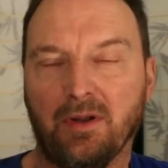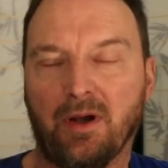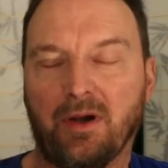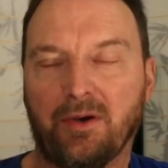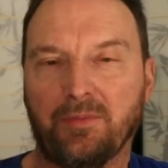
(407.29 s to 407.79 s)

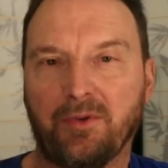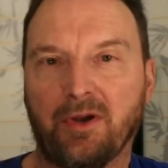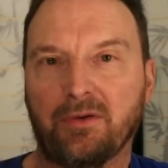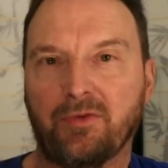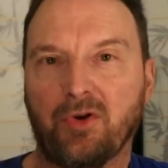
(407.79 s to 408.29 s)
uh,
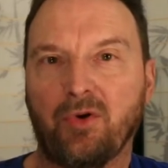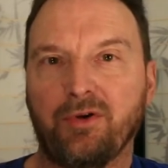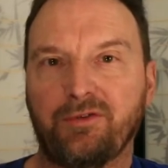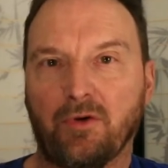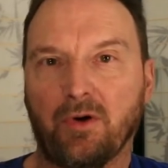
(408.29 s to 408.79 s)
get over the
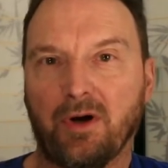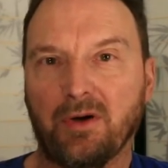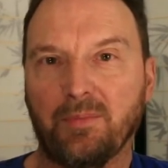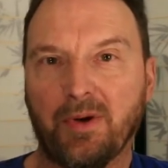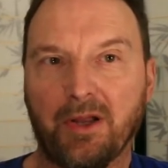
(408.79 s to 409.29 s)
noise floor,
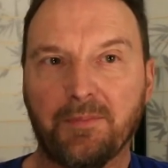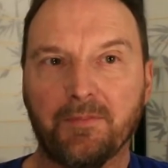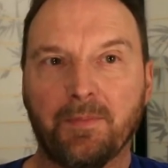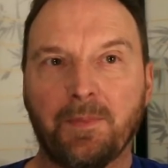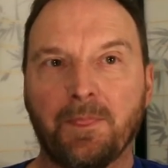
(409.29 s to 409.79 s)
but
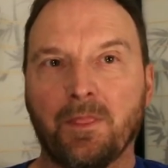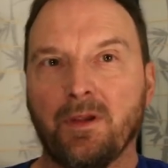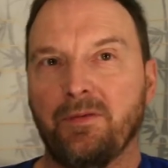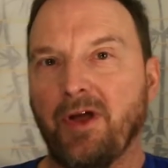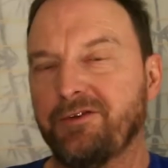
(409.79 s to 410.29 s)

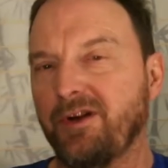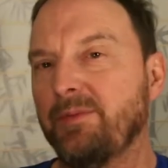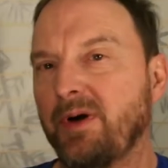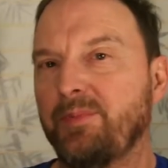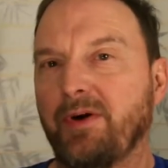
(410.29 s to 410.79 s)
that's
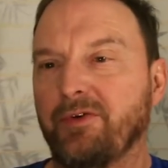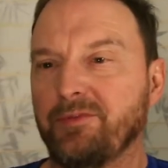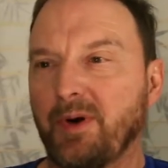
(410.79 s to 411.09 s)
not my preference.